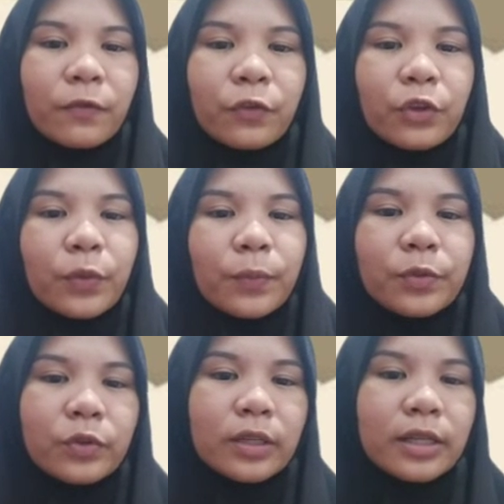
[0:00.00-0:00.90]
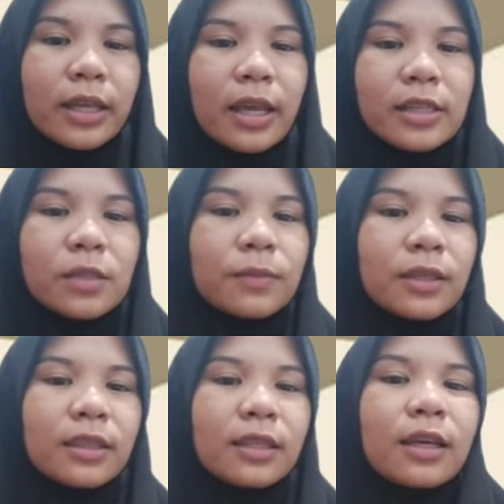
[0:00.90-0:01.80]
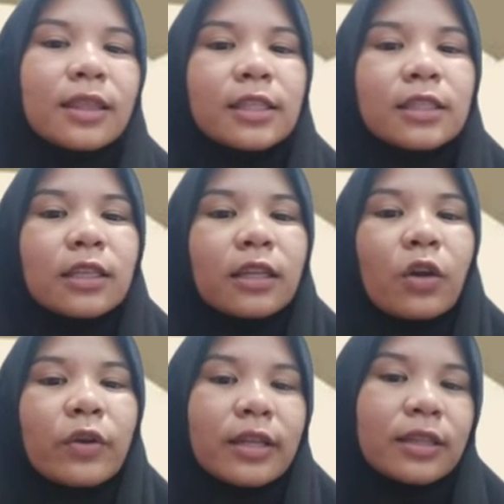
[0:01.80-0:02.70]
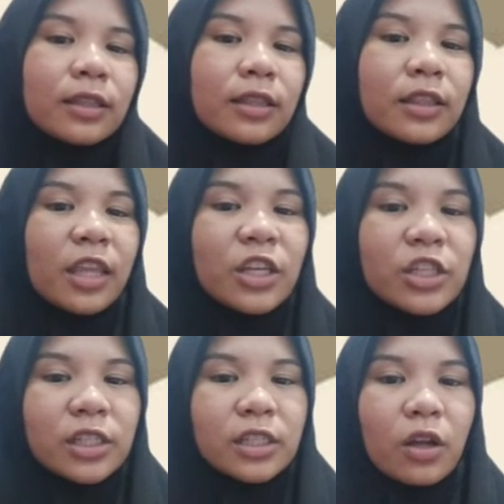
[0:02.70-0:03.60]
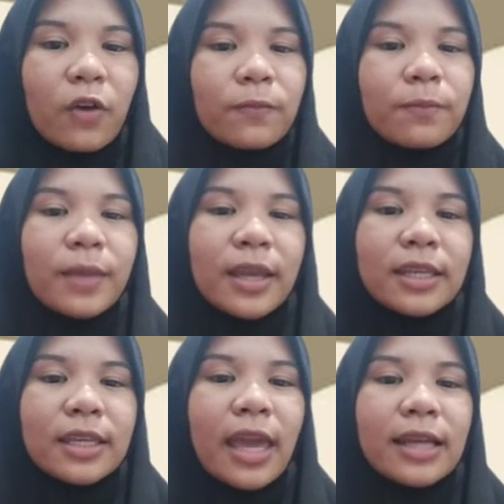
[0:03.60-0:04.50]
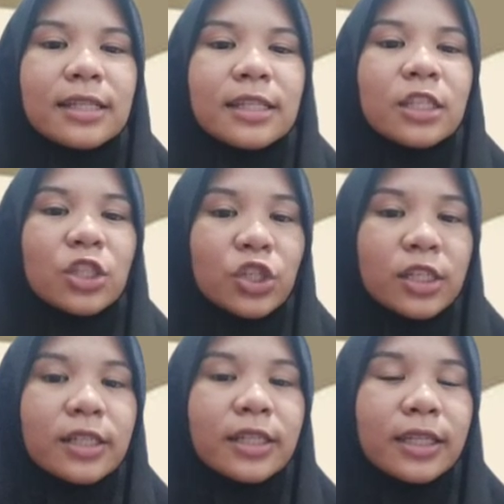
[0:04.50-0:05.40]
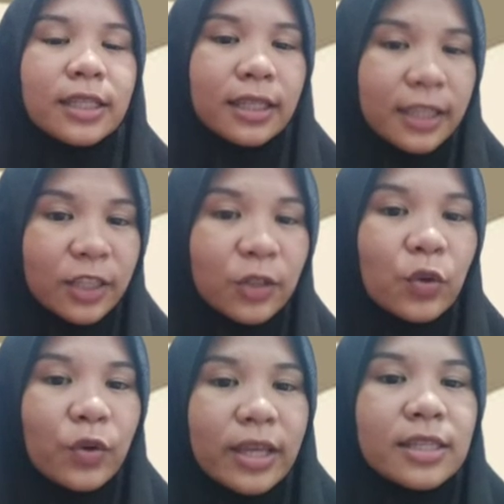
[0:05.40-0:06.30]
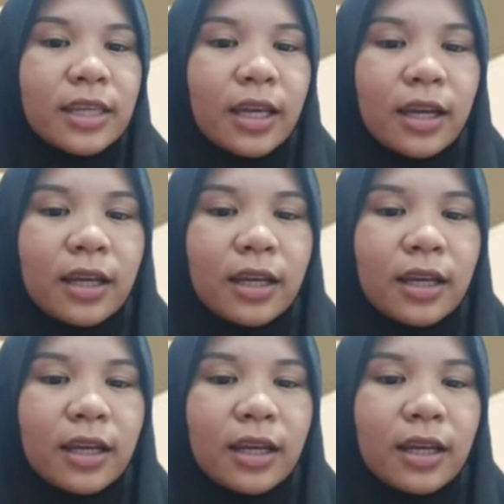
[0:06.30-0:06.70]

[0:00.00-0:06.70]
vocabulary has been the teaching orientation of many English teachers in Indonesia.